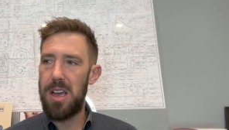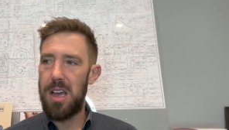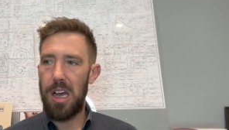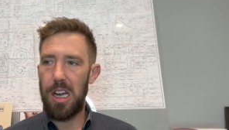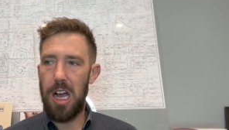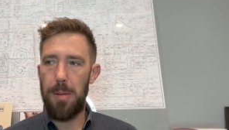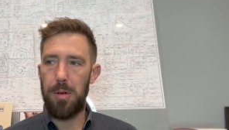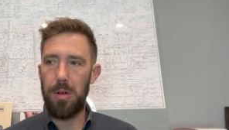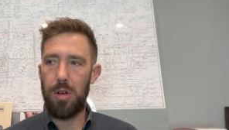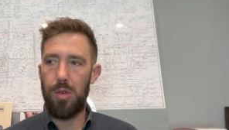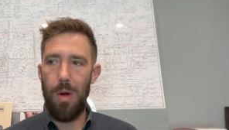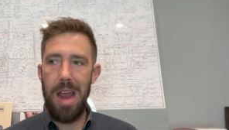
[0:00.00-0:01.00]
a couple
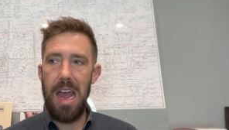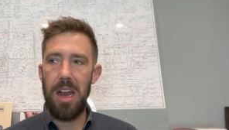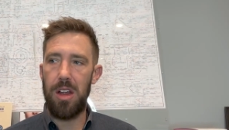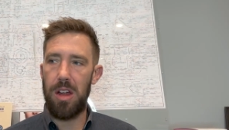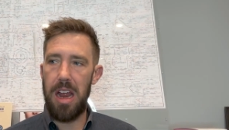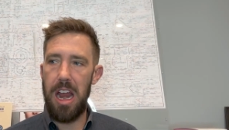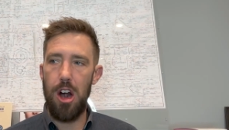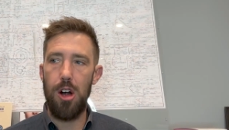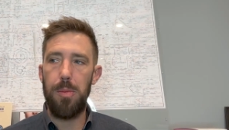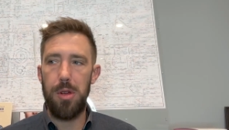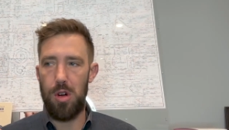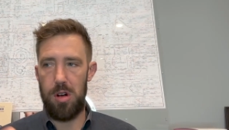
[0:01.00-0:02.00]
grand on air
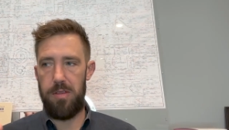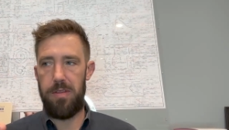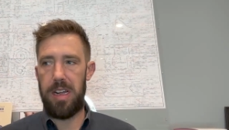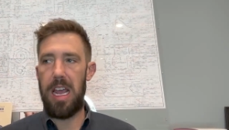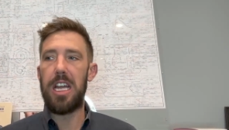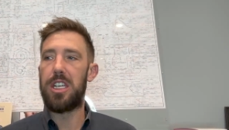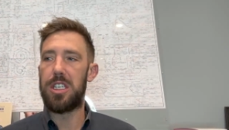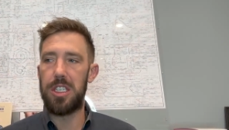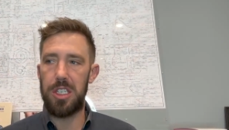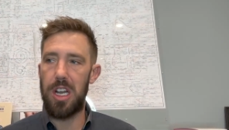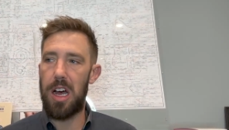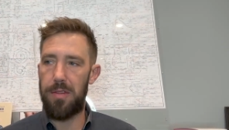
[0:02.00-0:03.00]
purification
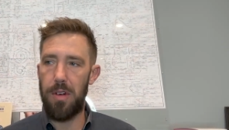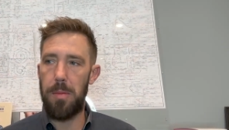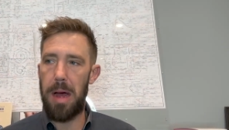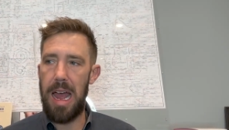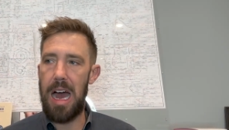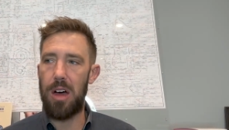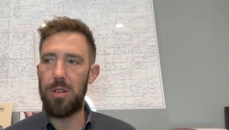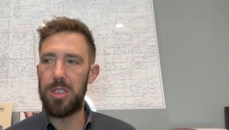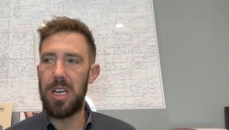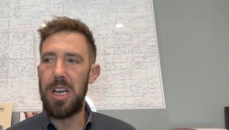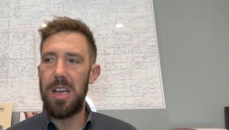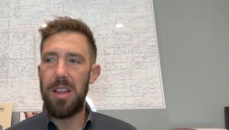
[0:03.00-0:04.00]
stuff for my house
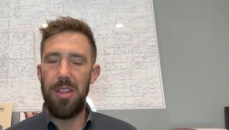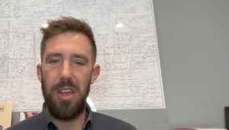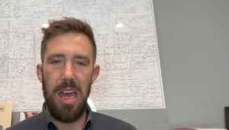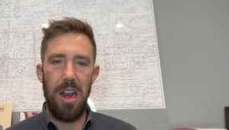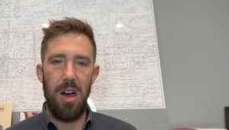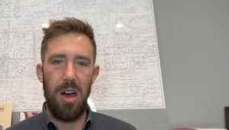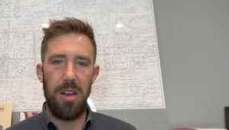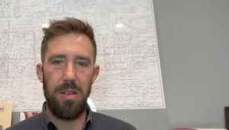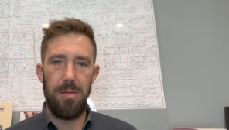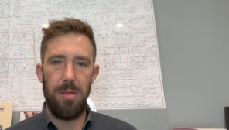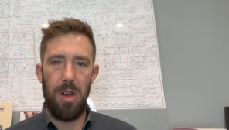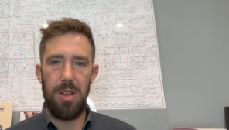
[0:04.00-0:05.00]
than
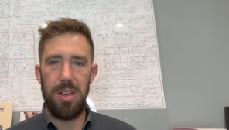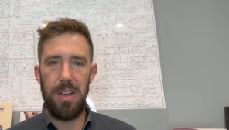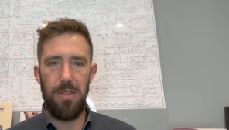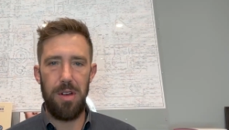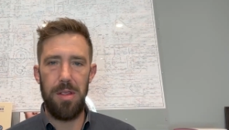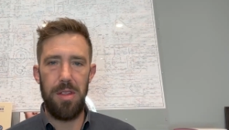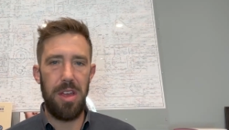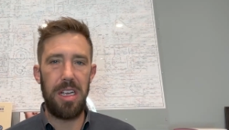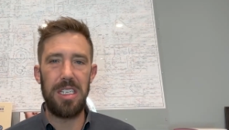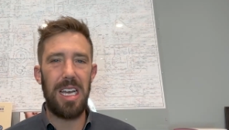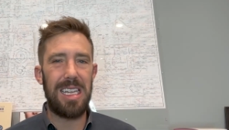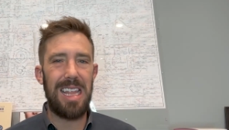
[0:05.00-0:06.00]
on on different
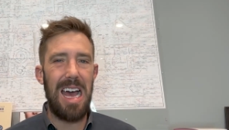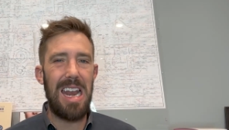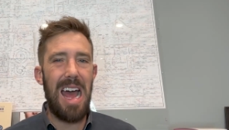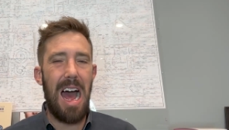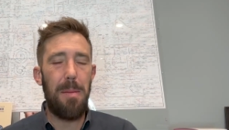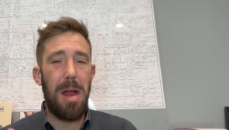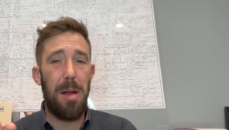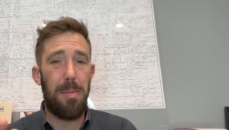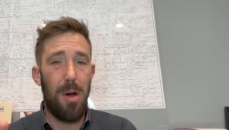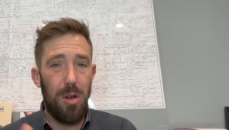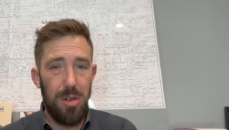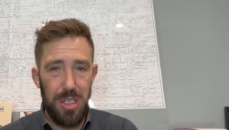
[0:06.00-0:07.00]
things like that. Now I'm not
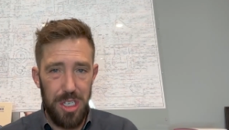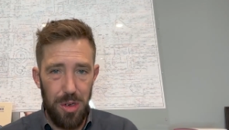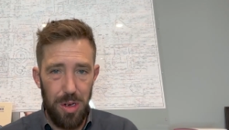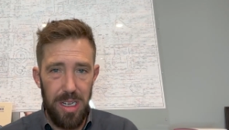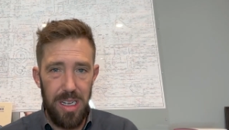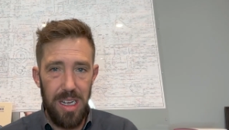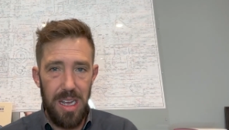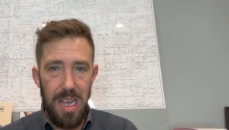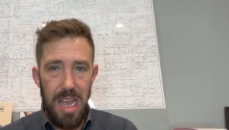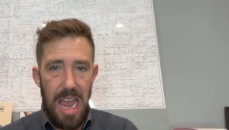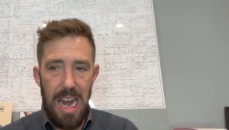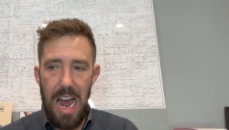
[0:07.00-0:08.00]
opposed to it
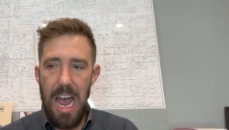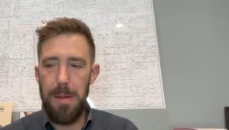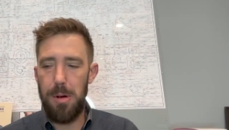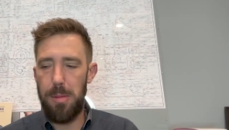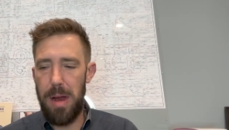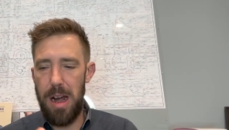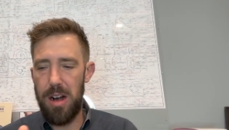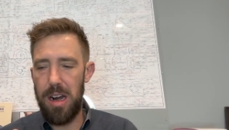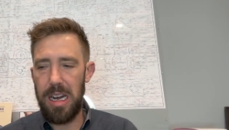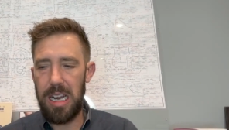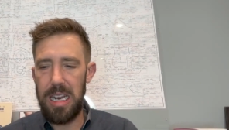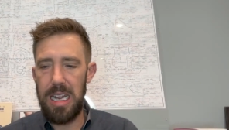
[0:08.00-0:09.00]
and
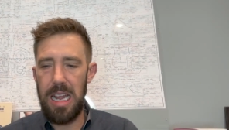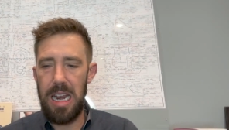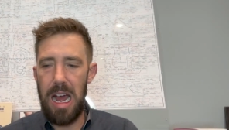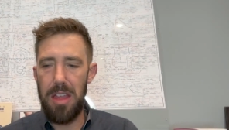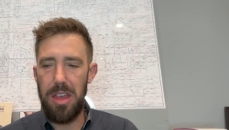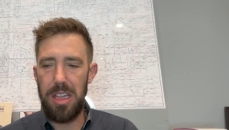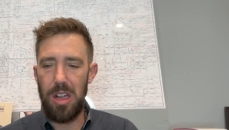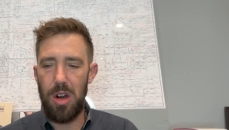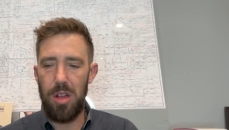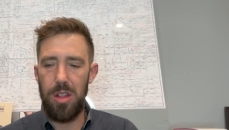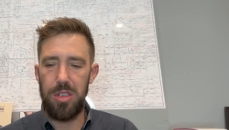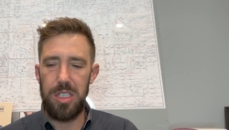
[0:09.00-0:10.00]
hyperbaric and, and I think that
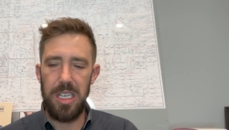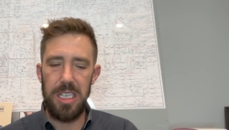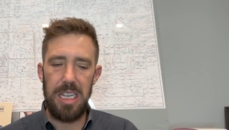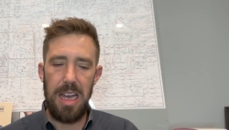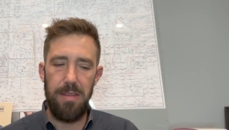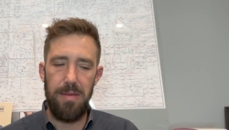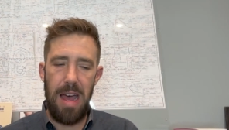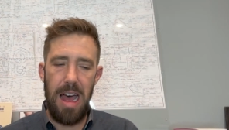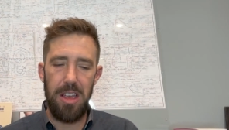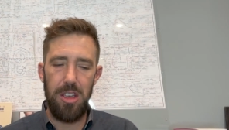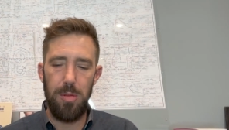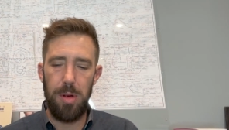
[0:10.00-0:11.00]
all those things have
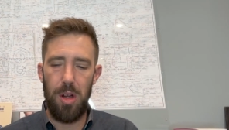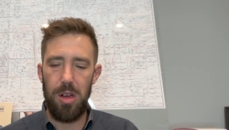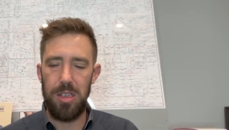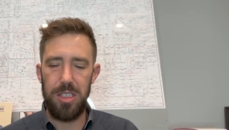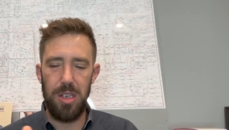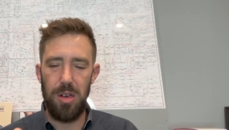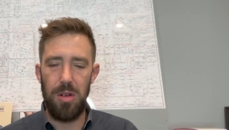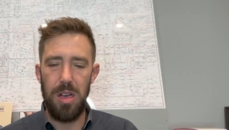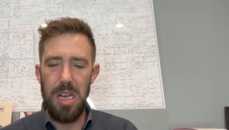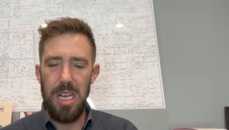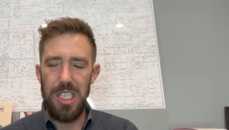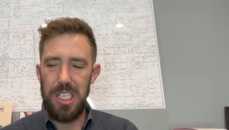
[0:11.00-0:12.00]
value, but also
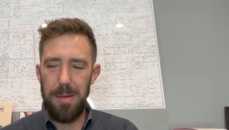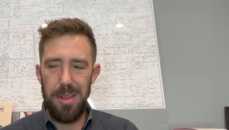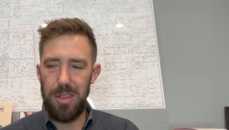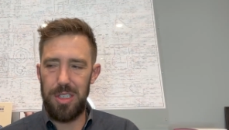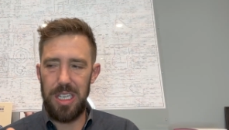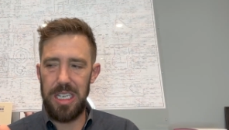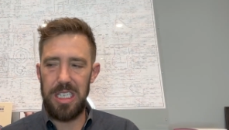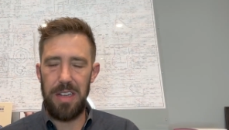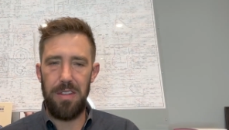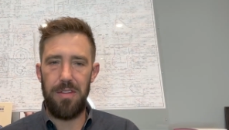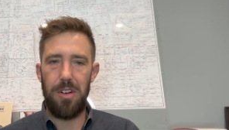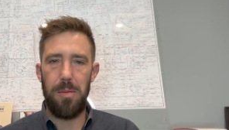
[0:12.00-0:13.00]
some of those things
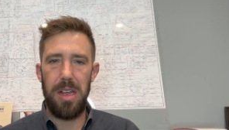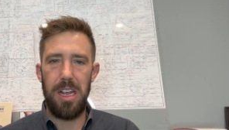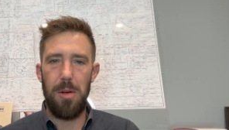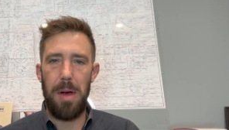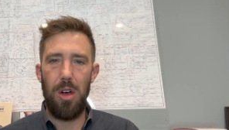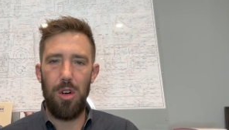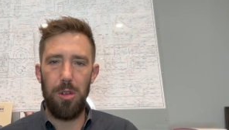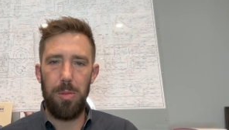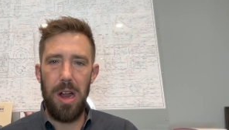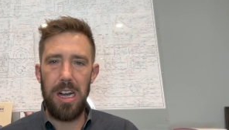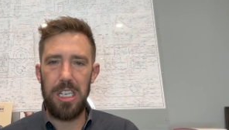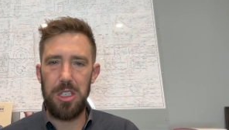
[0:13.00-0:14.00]
even for me, you know, my old
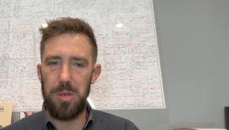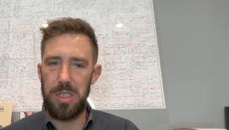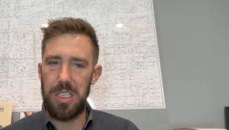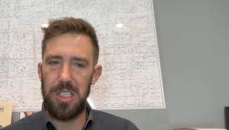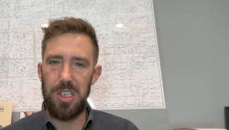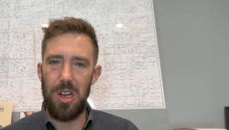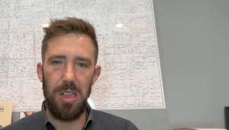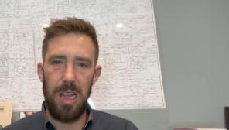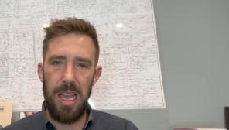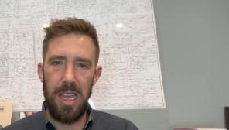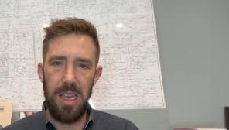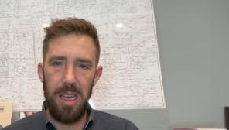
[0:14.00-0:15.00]
practice was in Salt
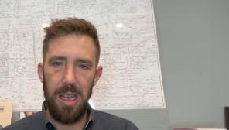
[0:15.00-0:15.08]
Lake